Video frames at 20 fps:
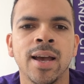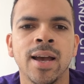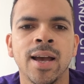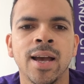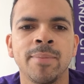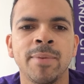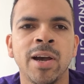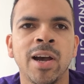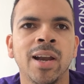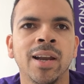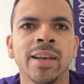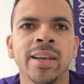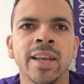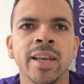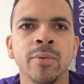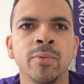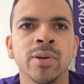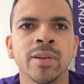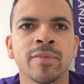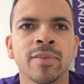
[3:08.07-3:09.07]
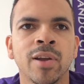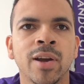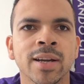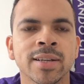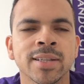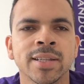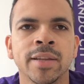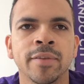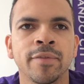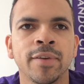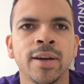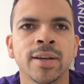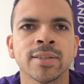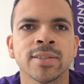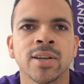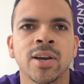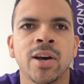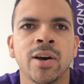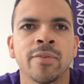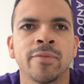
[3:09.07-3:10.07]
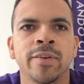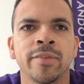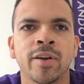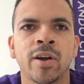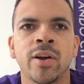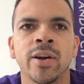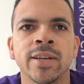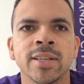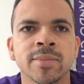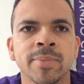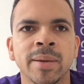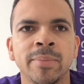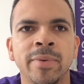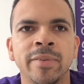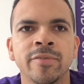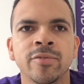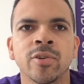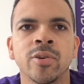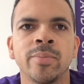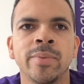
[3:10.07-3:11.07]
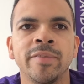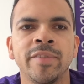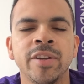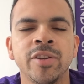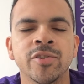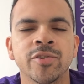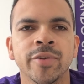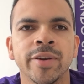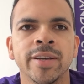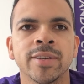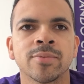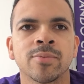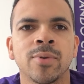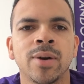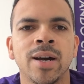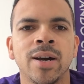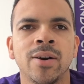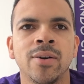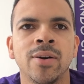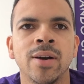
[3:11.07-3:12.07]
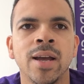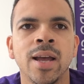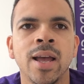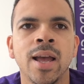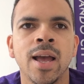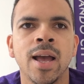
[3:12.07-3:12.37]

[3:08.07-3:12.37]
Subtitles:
earlier than he would have liked in the first half, with Hines being withdrawn with injury as well.